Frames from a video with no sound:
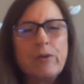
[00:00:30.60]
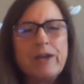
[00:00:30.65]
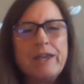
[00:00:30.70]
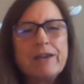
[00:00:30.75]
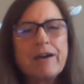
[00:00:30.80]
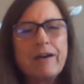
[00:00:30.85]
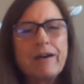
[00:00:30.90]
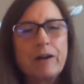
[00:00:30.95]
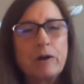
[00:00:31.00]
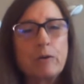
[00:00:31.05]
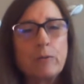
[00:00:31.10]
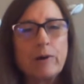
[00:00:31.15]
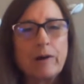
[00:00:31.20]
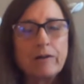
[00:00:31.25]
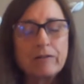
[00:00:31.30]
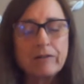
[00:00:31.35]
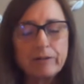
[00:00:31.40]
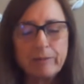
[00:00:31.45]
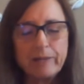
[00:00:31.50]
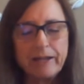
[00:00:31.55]
We are a
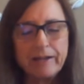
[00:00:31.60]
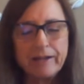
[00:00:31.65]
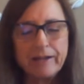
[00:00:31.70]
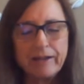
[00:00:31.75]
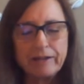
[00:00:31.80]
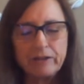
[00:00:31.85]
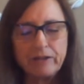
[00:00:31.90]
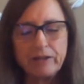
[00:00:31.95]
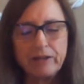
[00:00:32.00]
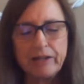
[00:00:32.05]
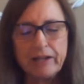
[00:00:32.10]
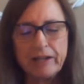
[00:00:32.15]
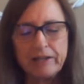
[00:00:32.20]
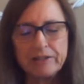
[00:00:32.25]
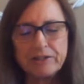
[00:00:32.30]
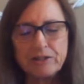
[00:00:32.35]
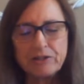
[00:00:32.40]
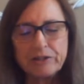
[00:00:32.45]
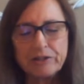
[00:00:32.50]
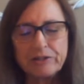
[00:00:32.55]
welcoming
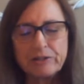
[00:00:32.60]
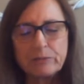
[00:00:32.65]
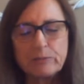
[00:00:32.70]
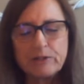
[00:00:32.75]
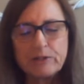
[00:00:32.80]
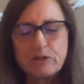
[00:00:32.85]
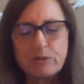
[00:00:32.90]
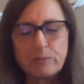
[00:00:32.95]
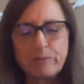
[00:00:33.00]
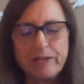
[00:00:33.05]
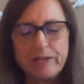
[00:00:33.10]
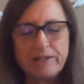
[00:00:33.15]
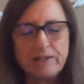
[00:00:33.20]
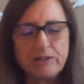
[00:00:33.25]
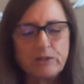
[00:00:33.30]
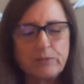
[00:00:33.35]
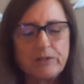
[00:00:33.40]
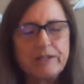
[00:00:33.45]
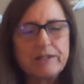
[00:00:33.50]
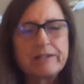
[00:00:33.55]
congregation, which
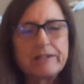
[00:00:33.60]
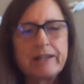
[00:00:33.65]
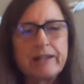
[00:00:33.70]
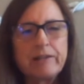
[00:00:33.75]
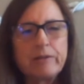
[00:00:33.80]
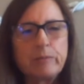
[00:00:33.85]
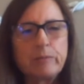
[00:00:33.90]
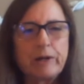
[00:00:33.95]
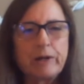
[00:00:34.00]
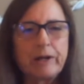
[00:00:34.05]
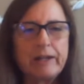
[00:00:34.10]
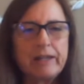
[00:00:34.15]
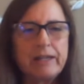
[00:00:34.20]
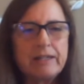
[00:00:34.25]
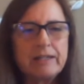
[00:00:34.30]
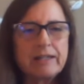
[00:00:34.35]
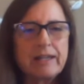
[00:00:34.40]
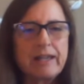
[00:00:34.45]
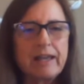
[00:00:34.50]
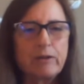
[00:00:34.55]
means we
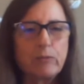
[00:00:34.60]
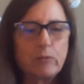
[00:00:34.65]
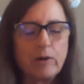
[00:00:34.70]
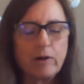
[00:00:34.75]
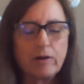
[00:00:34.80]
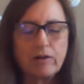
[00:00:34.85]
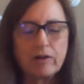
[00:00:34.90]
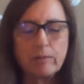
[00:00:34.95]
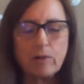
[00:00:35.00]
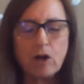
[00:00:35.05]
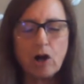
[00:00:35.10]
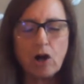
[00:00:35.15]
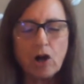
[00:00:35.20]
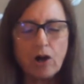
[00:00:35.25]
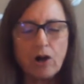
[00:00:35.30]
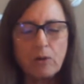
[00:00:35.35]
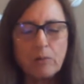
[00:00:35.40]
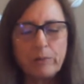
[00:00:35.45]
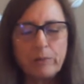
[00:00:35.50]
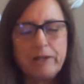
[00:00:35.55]
celebrate and welcome
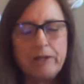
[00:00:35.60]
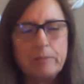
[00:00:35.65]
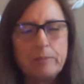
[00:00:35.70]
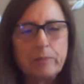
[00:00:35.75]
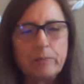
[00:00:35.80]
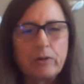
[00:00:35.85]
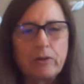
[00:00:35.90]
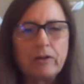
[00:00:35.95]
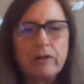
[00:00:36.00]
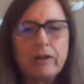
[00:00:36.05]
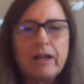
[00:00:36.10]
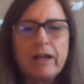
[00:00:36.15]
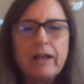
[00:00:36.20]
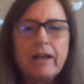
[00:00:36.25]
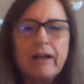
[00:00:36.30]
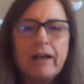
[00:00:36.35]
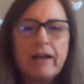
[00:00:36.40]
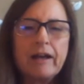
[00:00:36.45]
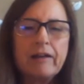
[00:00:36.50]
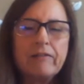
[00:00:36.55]
all people
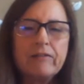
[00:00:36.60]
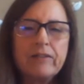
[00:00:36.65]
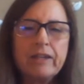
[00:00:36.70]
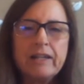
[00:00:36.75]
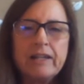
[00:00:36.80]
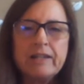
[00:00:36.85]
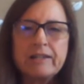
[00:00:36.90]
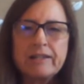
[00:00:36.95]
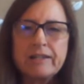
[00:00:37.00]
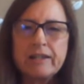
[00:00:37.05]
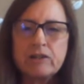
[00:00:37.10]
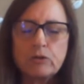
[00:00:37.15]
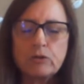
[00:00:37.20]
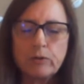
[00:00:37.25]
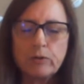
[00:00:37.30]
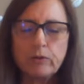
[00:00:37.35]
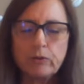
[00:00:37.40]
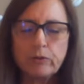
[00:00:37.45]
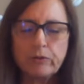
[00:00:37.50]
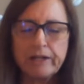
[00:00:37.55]
of any
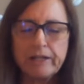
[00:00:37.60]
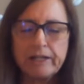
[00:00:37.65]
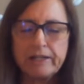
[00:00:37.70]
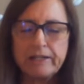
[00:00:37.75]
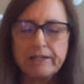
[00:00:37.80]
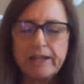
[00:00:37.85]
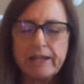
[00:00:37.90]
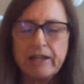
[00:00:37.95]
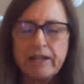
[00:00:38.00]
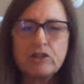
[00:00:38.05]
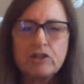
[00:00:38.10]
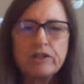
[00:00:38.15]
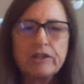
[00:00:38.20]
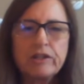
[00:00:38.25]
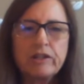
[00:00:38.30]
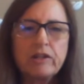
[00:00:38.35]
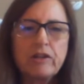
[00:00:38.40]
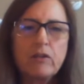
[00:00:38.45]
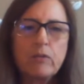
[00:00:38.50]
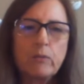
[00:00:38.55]
sexual
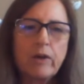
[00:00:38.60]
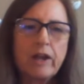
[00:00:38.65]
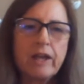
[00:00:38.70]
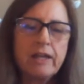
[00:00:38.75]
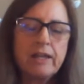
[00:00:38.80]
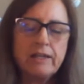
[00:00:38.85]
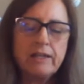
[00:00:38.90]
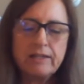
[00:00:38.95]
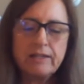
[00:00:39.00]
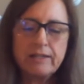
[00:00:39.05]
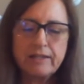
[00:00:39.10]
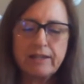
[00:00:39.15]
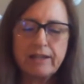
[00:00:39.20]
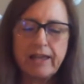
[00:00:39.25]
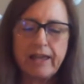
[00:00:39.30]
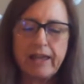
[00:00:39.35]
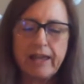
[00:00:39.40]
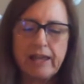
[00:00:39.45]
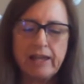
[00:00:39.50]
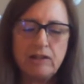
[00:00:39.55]
orientation, race,
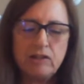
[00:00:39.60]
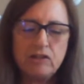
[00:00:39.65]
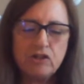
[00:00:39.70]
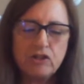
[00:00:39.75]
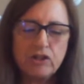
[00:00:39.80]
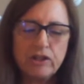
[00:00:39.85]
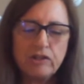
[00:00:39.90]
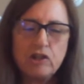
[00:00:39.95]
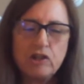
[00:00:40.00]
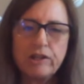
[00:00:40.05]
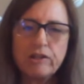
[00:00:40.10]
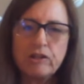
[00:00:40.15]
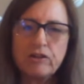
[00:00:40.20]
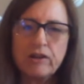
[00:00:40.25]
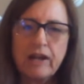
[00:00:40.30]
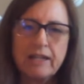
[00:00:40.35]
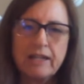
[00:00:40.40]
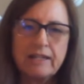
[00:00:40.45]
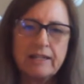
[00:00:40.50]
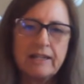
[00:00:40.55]
age,
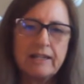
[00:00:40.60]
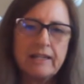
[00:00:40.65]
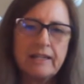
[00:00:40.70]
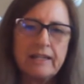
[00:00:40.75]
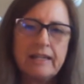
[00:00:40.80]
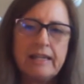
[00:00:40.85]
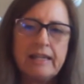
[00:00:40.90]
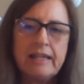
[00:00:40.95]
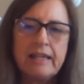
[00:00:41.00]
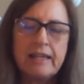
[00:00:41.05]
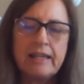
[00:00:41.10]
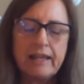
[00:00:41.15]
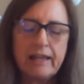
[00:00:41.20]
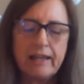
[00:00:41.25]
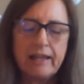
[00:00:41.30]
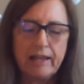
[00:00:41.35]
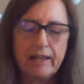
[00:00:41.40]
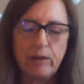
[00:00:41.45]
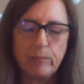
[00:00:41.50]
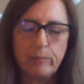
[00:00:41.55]
gender identity,
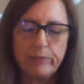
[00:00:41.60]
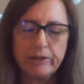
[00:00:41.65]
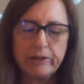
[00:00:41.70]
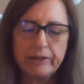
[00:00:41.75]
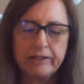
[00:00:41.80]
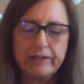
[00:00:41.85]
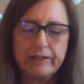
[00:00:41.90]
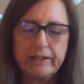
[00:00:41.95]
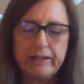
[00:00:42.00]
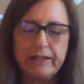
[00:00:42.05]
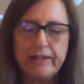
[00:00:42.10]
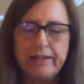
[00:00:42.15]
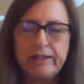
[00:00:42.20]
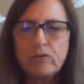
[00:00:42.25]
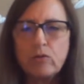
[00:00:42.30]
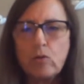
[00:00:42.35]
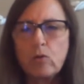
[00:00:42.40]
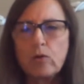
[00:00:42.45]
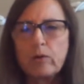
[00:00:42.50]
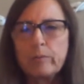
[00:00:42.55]

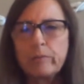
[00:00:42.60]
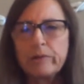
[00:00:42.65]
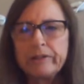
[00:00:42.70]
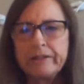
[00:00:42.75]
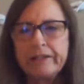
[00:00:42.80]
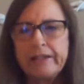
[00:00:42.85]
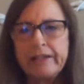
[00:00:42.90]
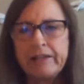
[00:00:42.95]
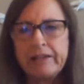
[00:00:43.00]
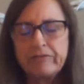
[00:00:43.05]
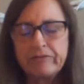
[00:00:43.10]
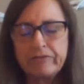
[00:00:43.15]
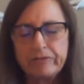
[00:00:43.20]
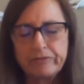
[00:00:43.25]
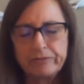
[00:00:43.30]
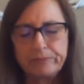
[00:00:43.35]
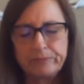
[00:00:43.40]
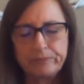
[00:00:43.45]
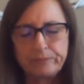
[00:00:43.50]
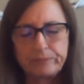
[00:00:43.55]
ability, or
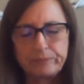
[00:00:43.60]
belief.